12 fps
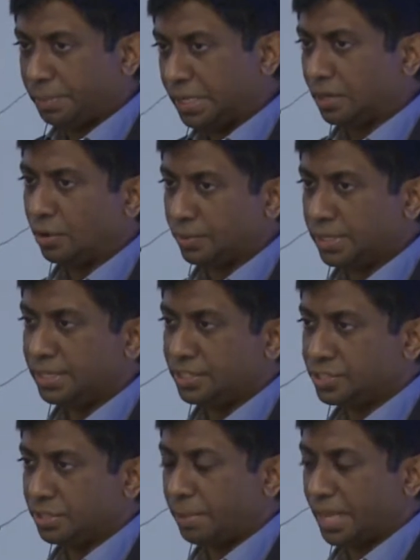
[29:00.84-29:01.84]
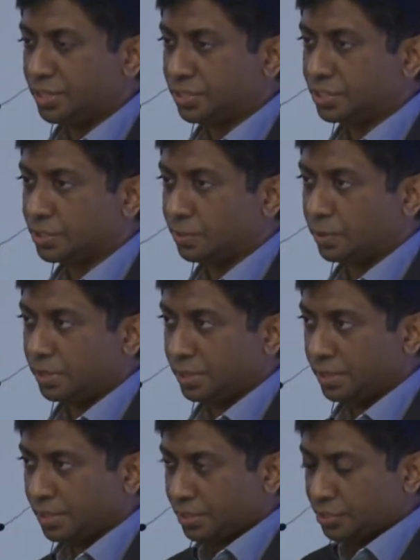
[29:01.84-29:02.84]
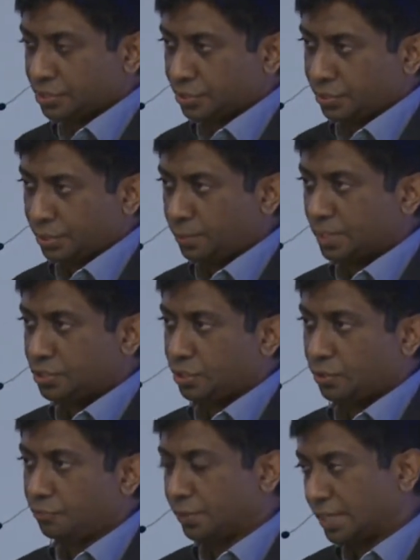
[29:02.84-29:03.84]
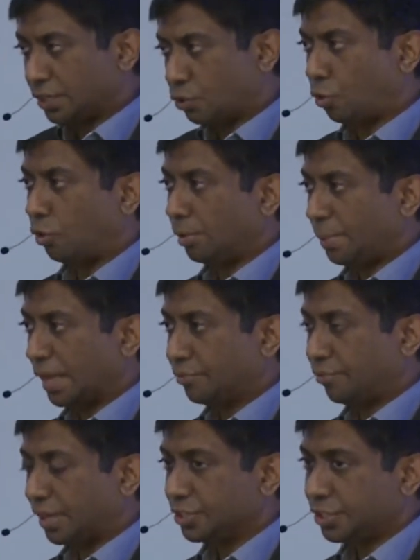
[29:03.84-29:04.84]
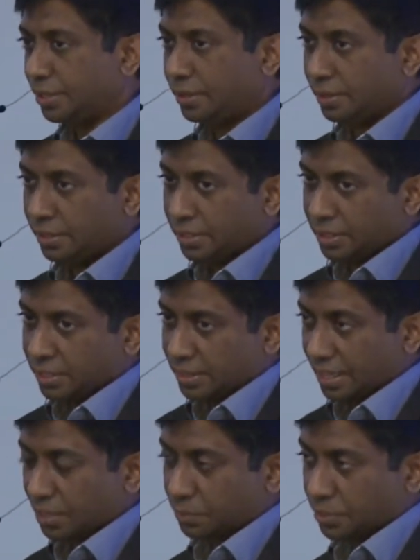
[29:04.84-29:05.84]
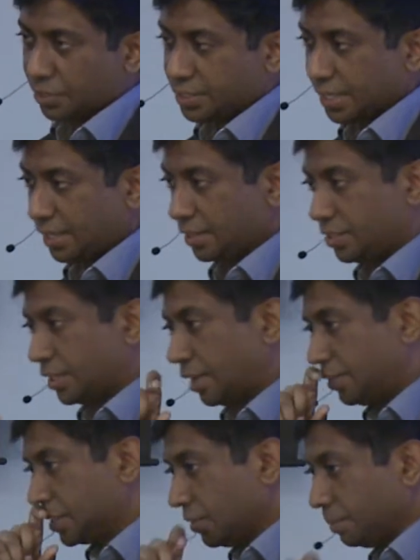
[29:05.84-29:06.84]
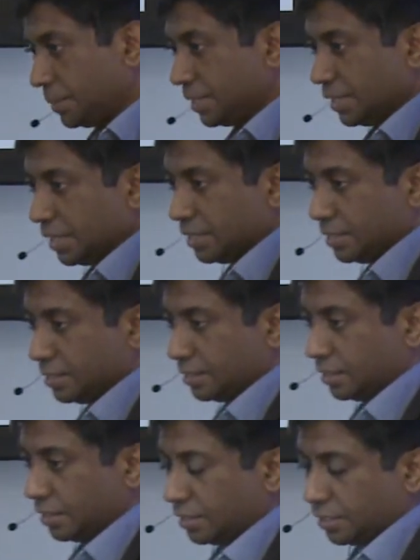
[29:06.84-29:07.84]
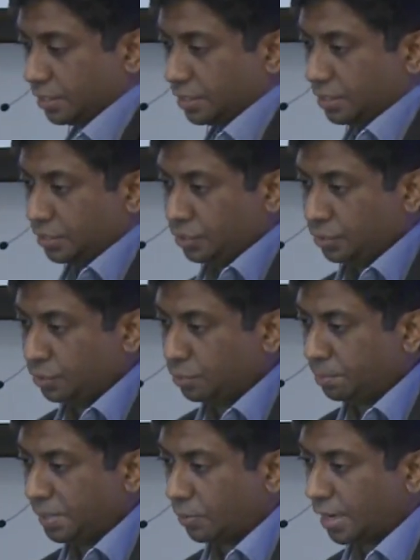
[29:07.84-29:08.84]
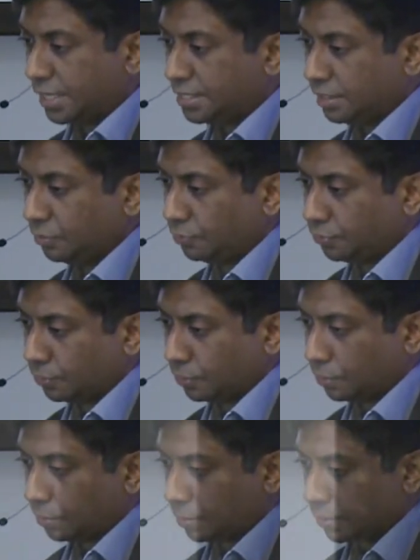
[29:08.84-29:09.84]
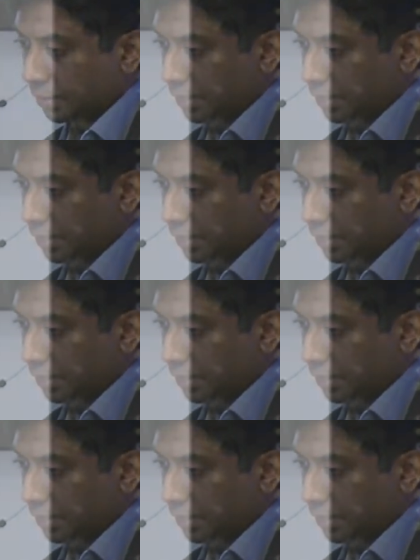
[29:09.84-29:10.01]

being loaded into the page and so on. So you want to look for that callback function. That will contain the JavaScript that you'll be writing for